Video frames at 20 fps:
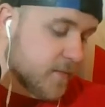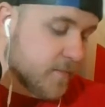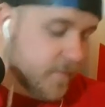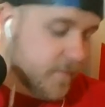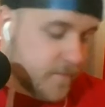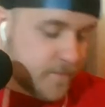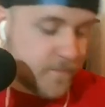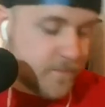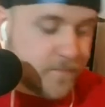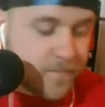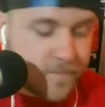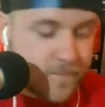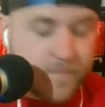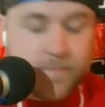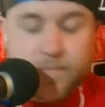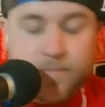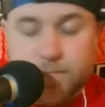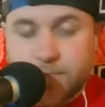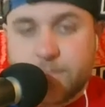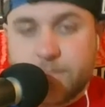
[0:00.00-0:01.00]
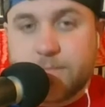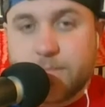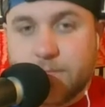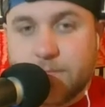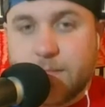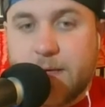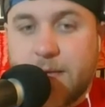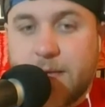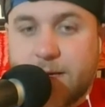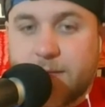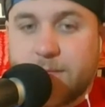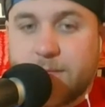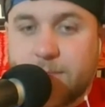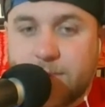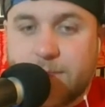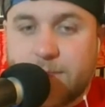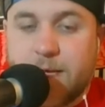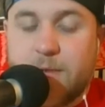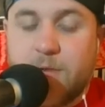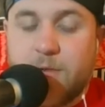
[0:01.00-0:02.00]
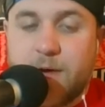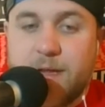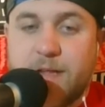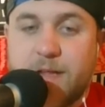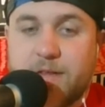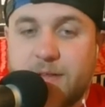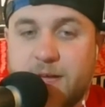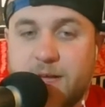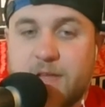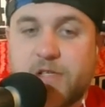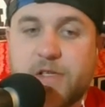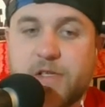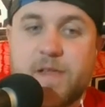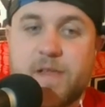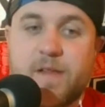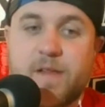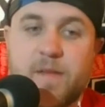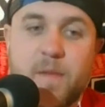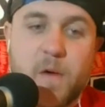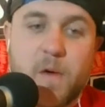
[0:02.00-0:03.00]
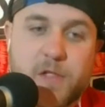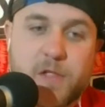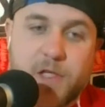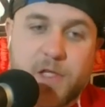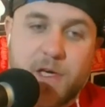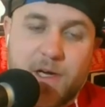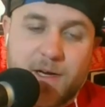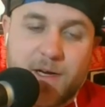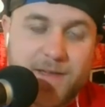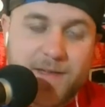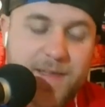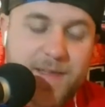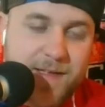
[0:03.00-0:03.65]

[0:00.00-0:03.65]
Day one is H for sure. Yeah, day one is H for sure.